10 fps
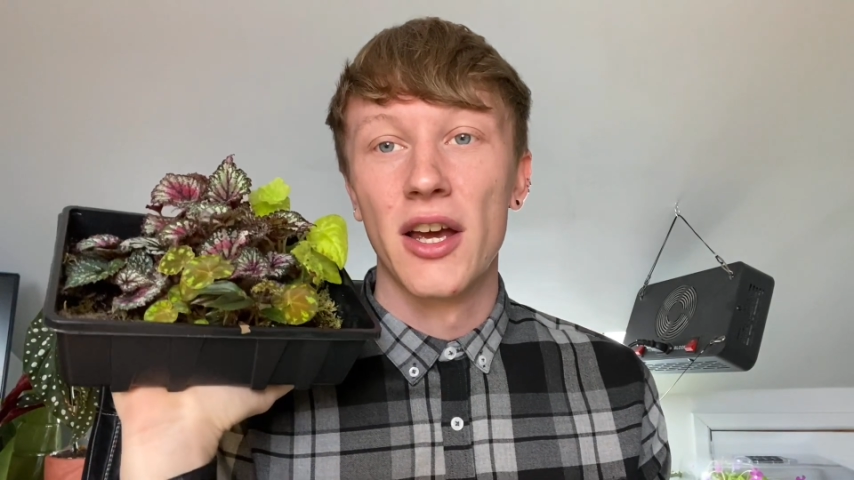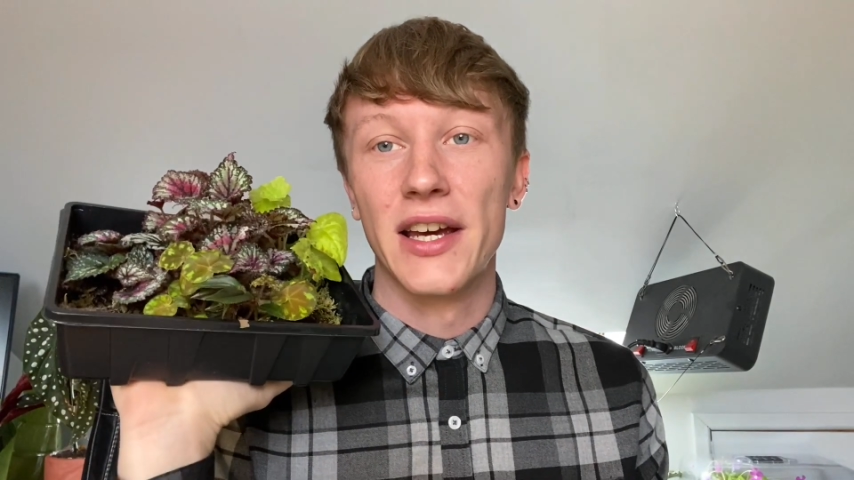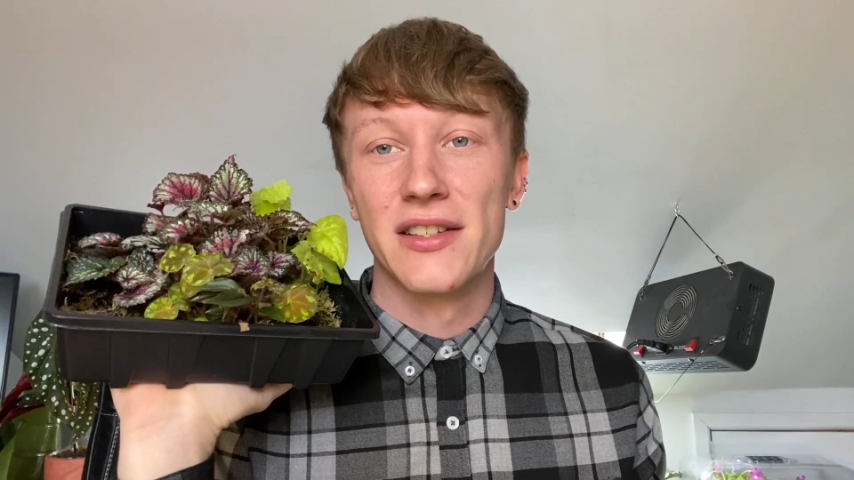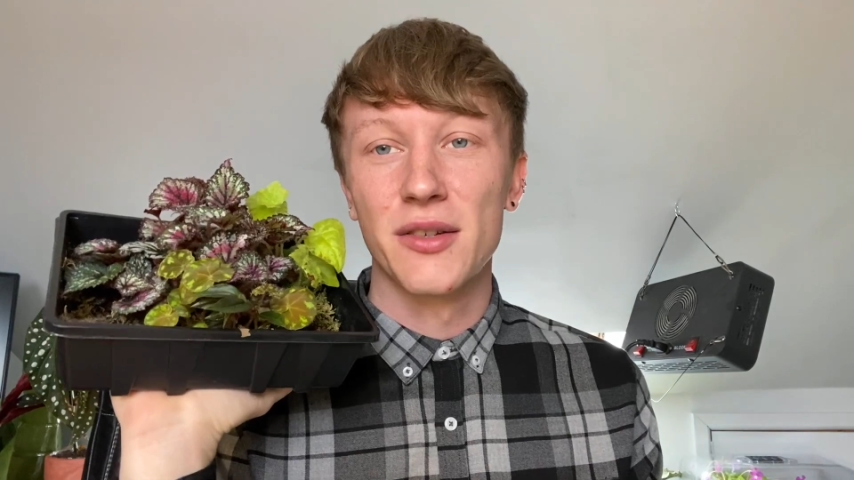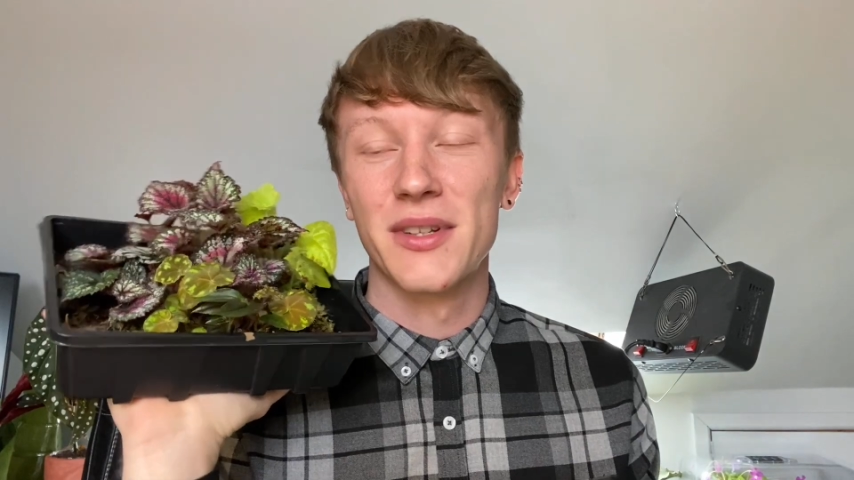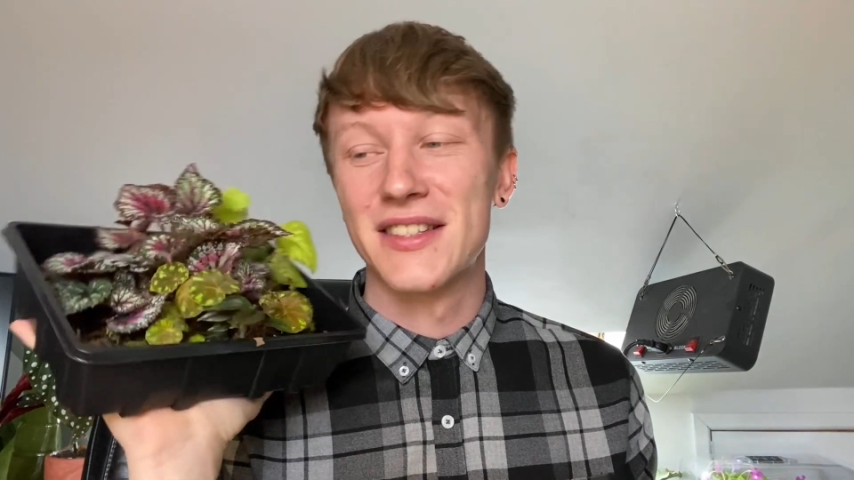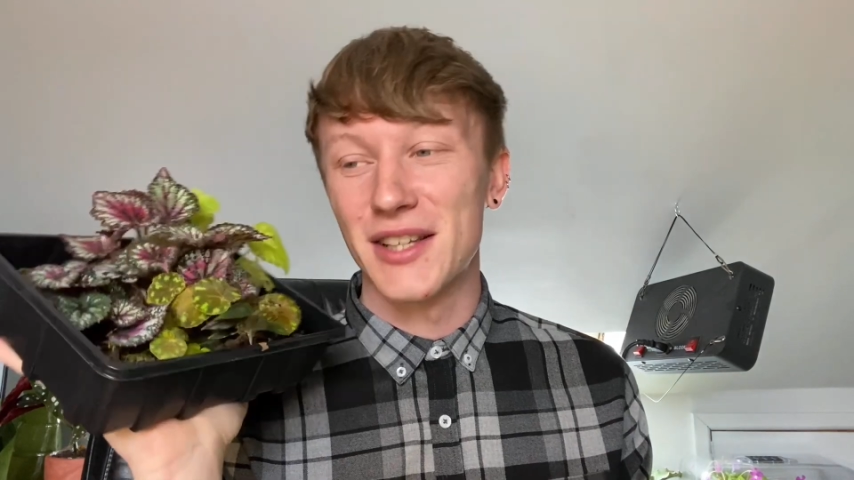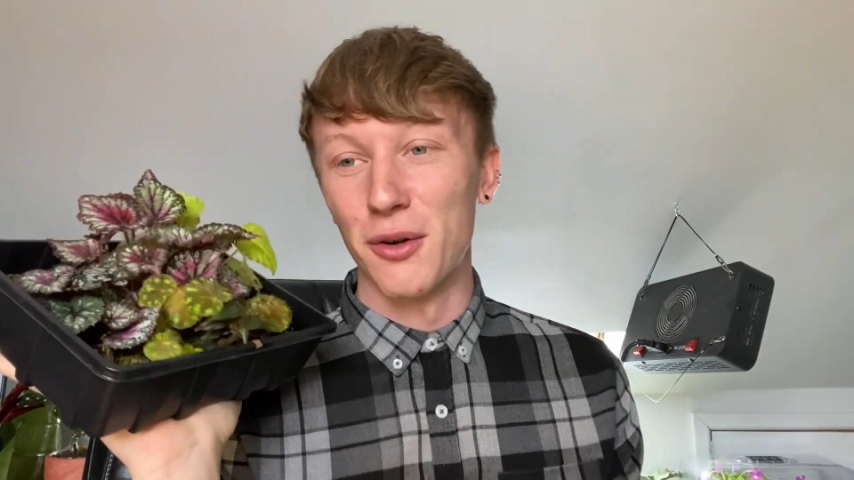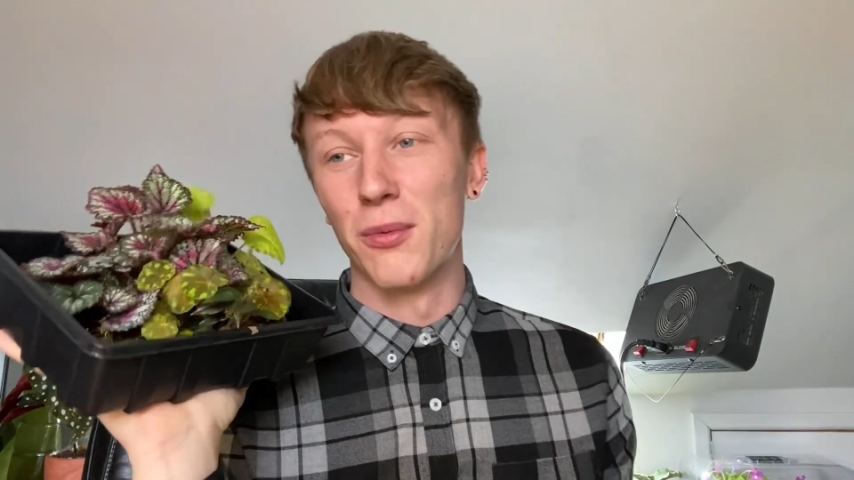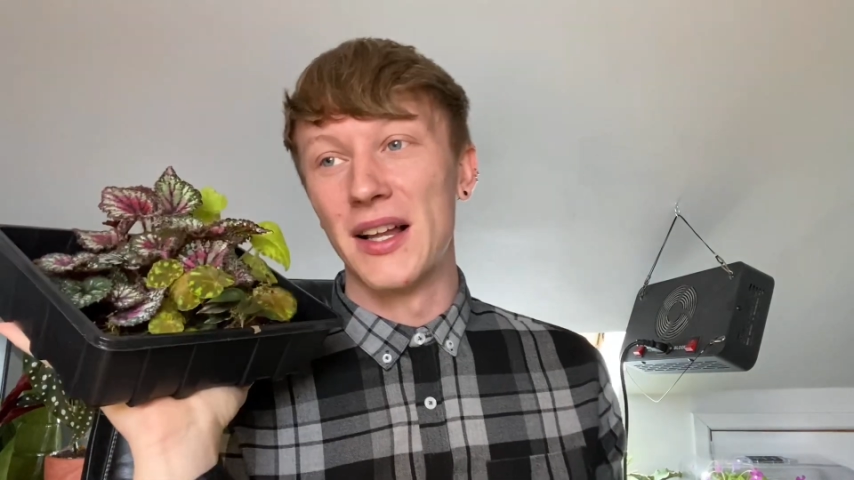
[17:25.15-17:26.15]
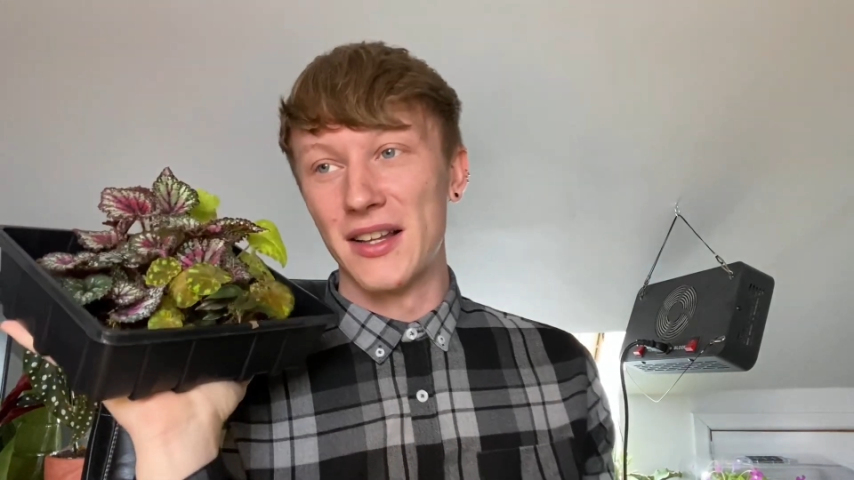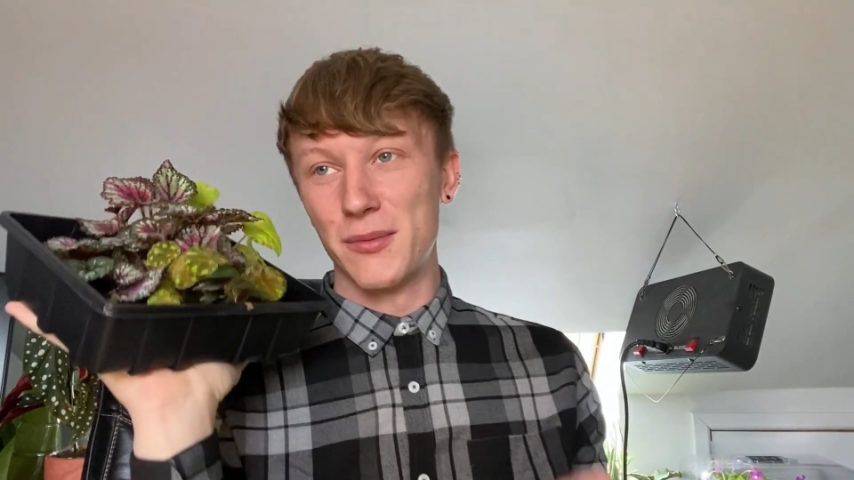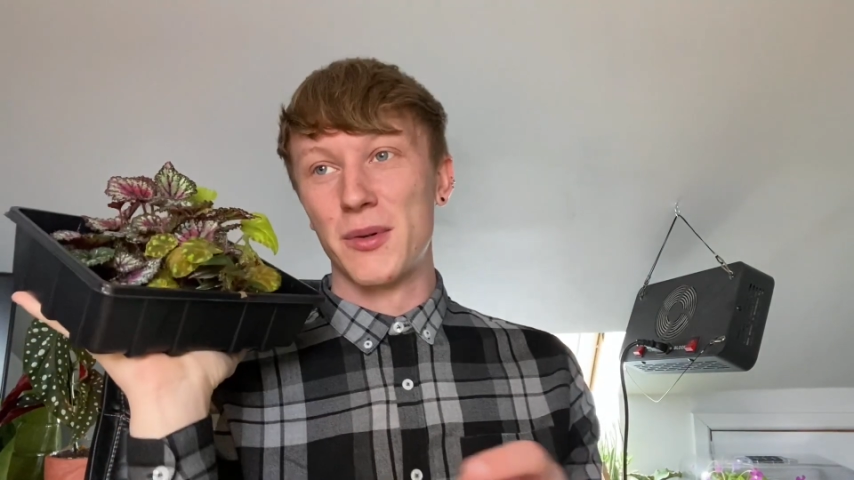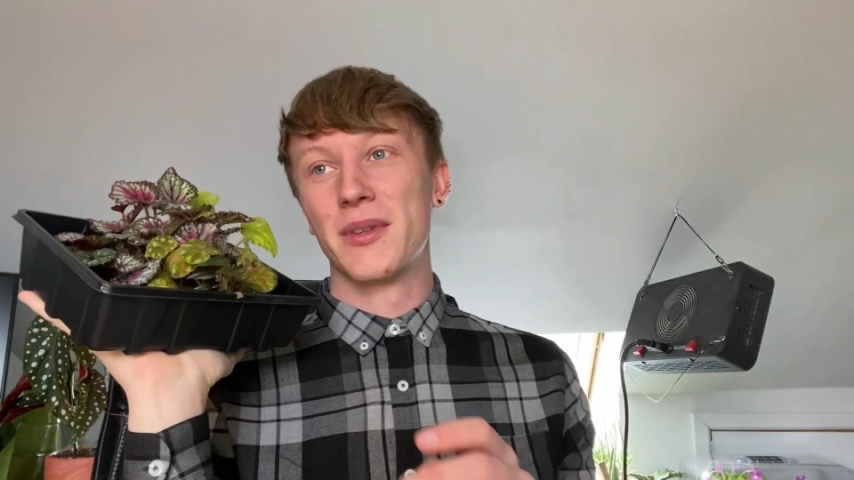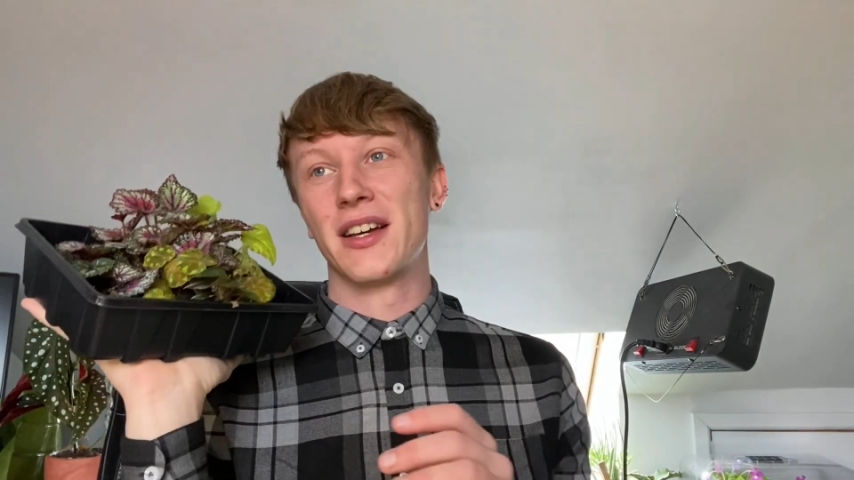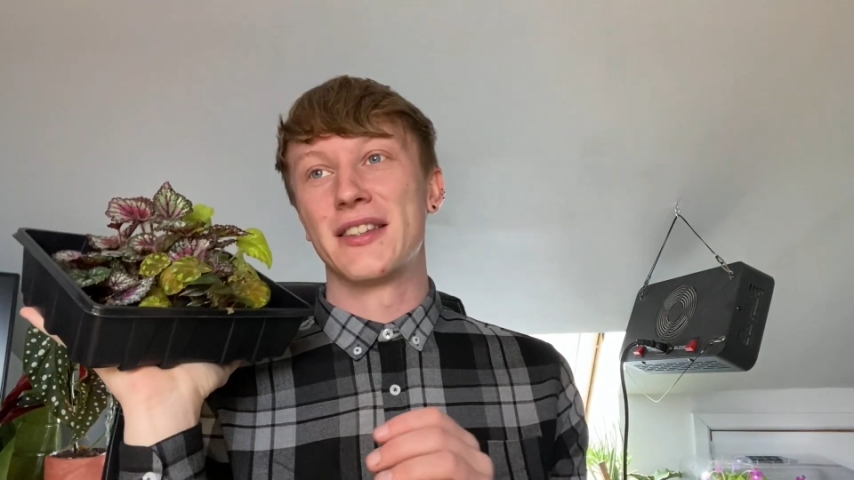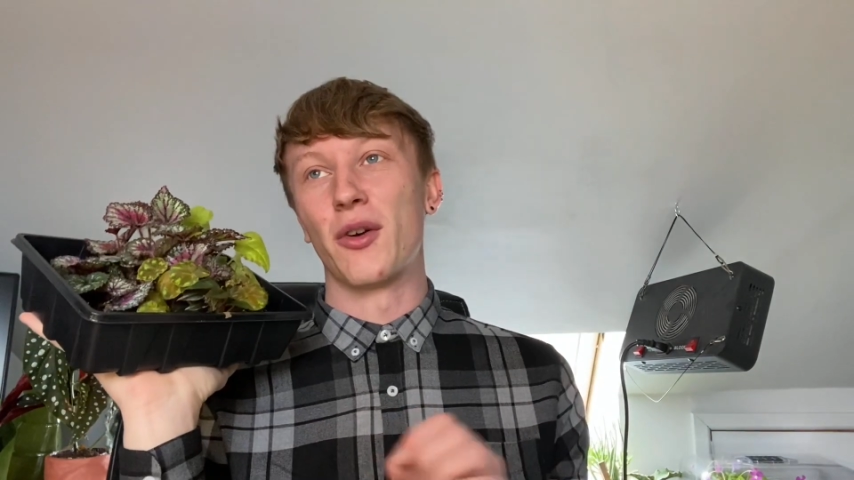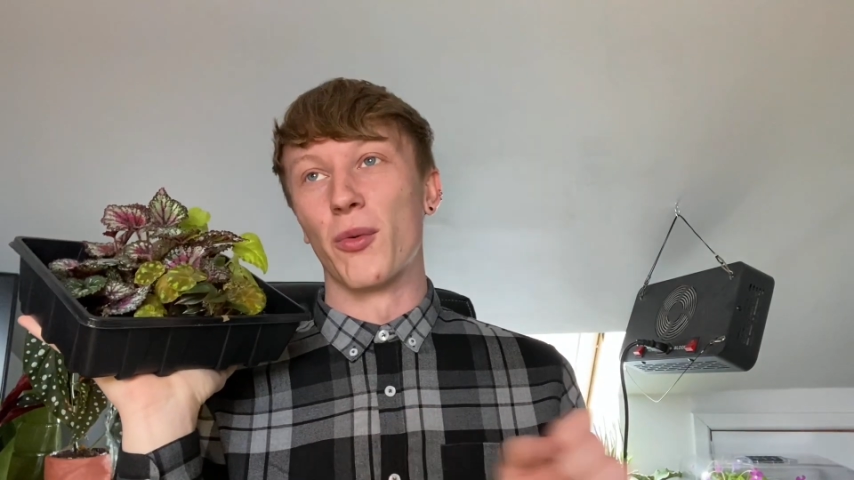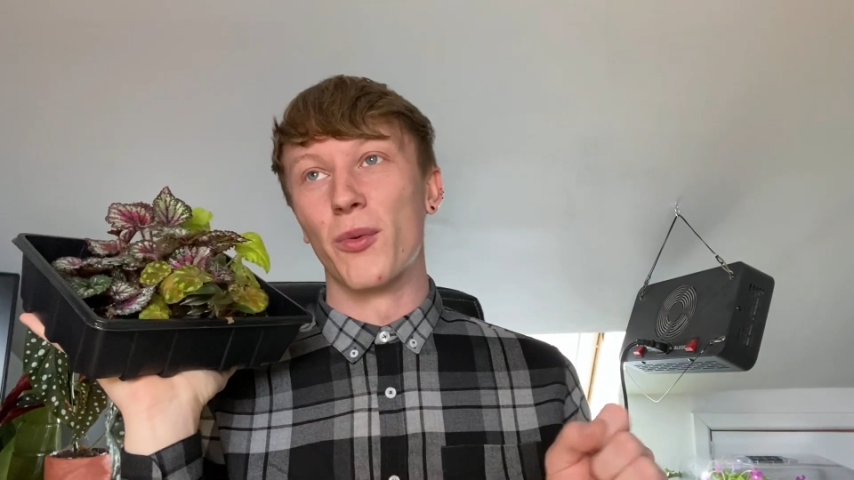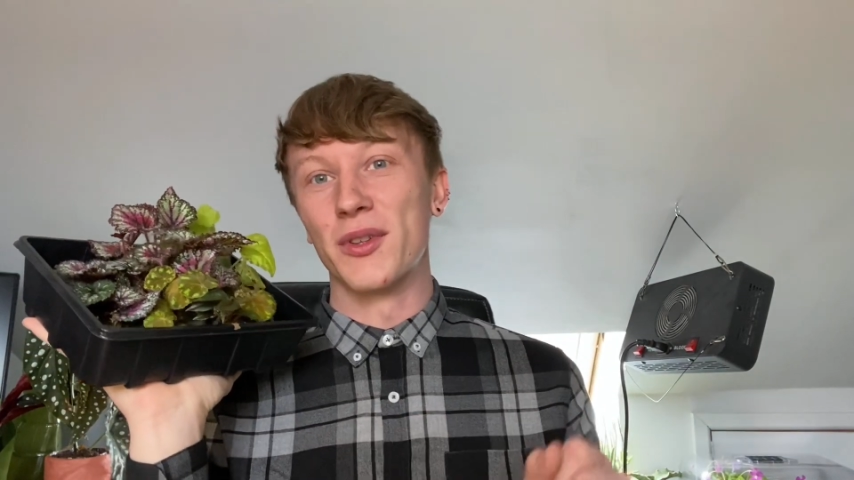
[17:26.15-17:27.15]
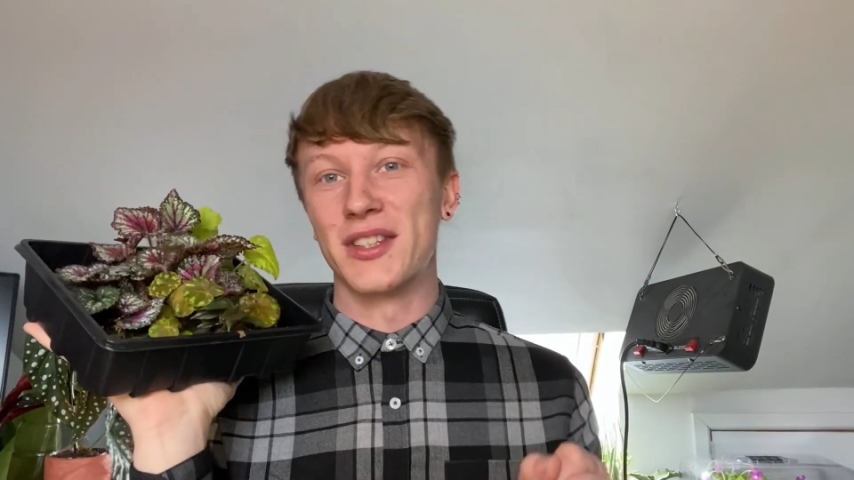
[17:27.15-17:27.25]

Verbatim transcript: it's doing so well at the moment I don't want